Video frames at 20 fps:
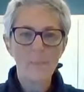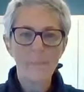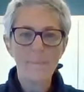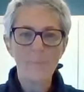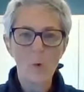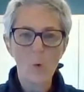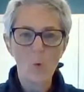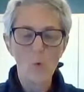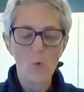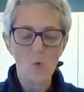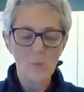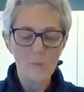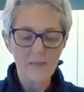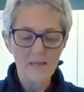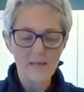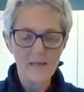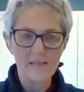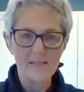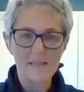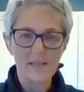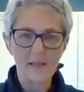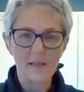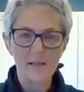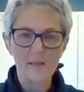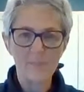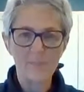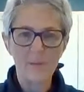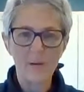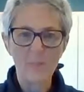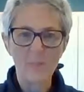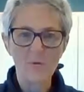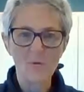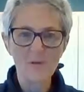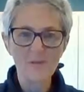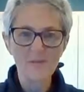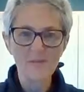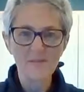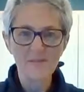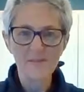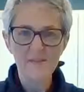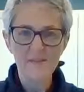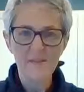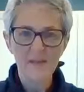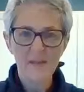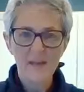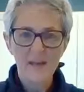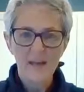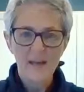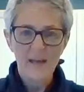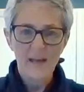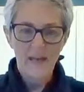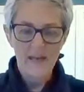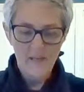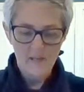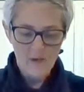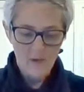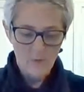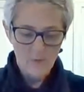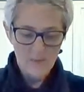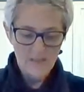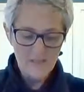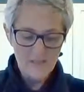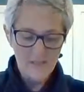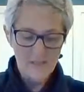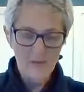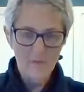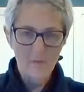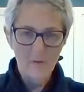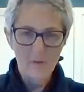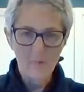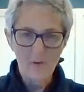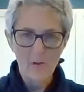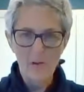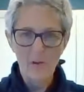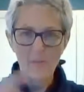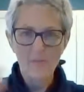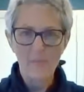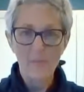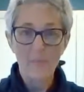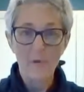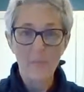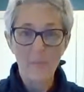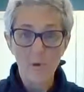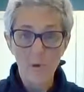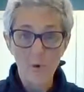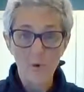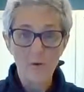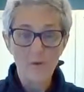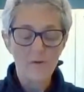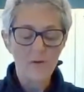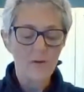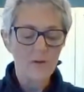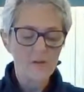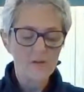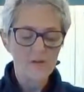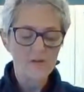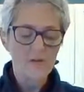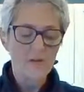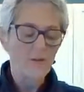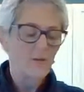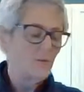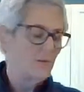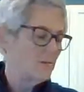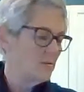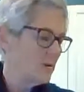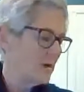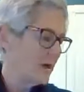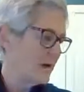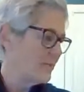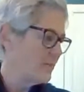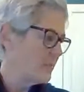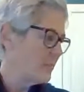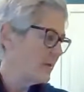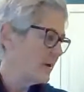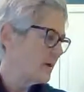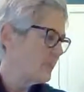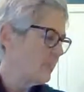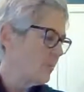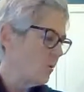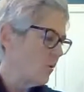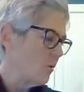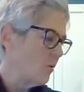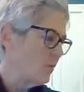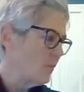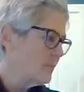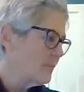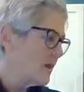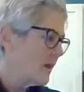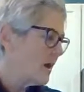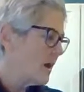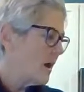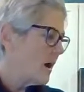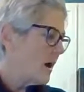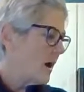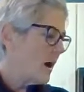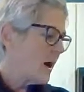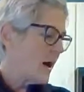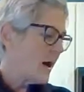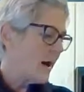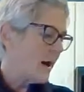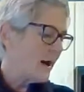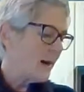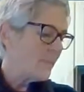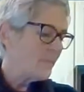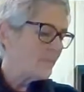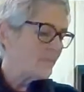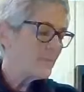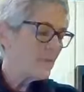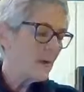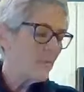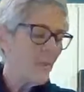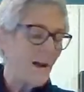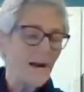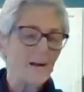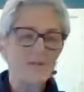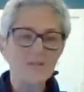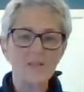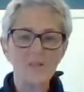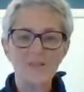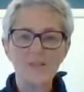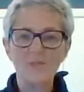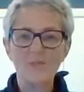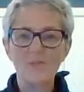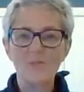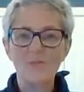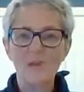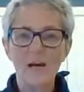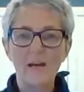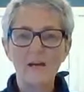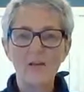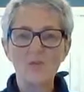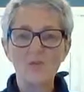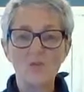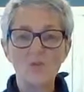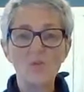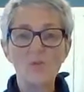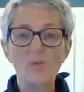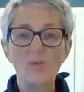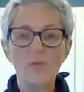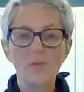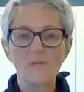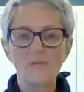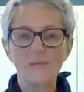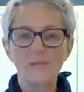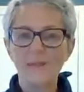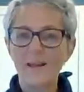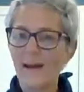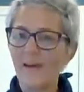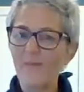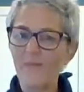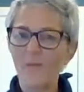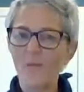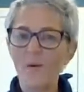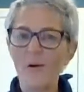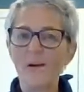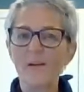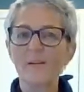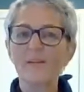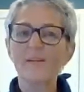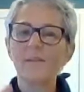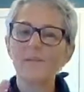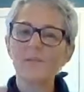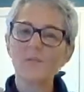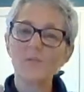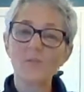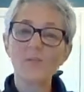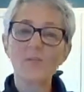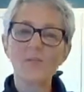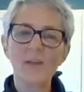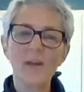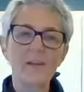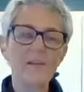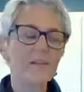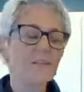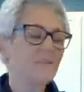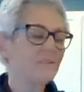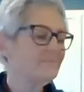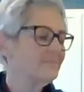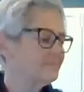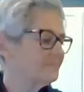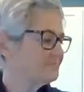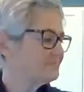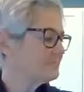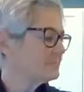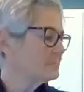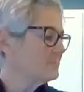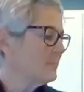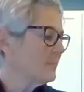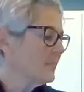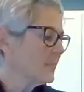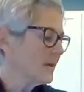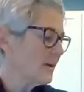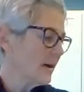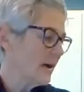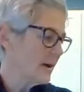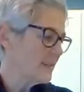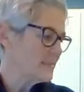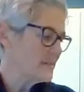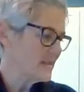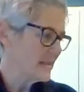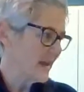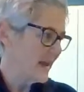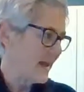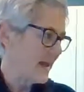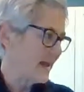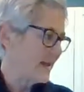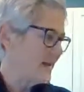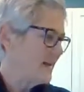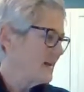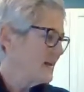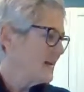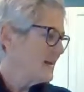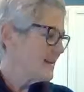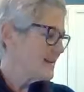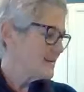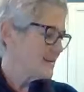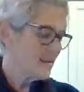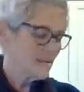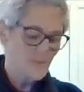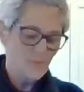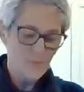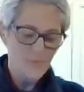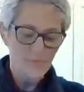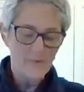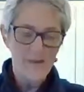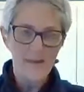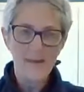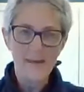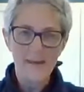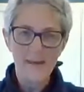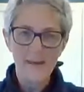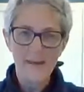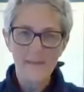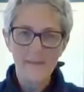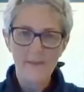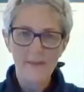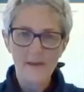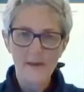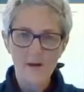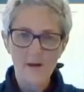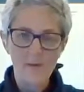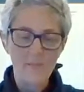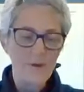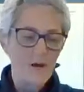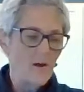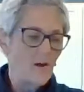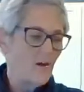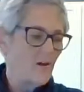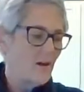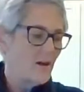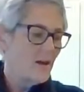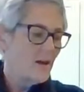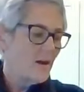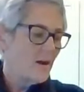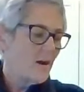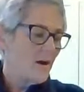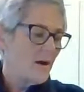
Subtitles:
bowl because it bubbles, and you don't want it to like bubble up and bubble over, so kind of a big bowl. I'm actually going to do kind of 2, not 4, 2 things today, since we're making the caramel,